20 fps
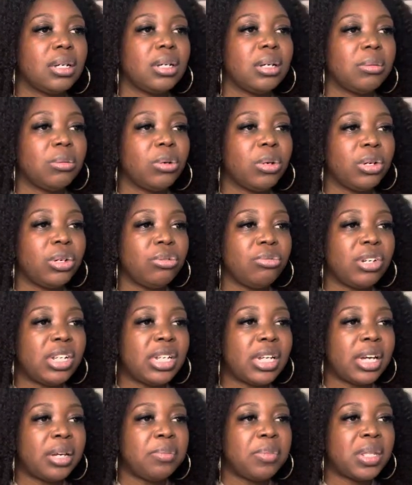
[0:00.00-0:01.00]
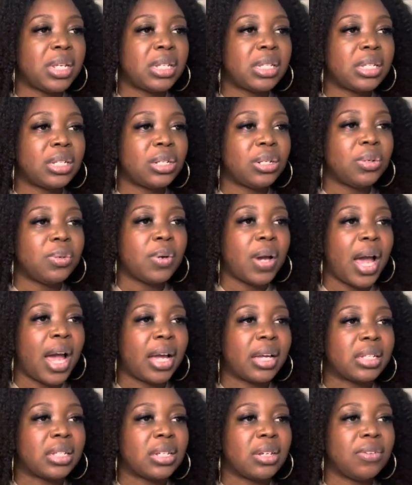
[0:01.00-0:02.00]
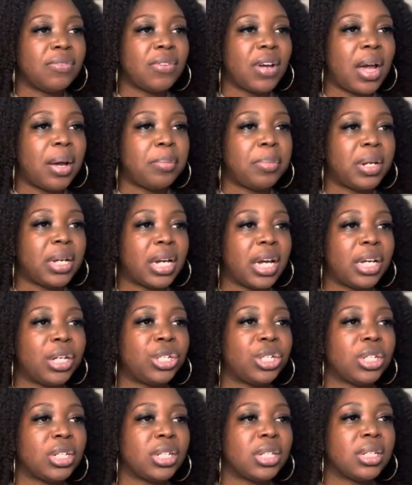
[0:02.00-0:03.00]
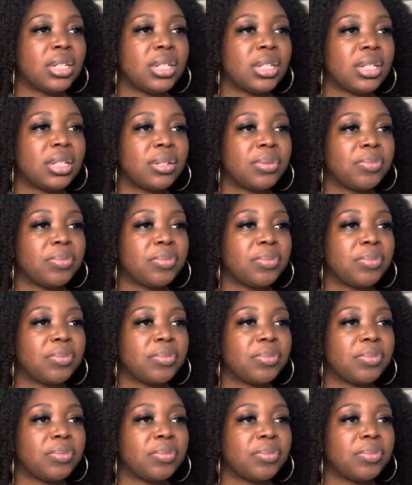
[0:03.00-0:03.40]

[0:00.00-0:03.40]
I'm going to rename this to active applications.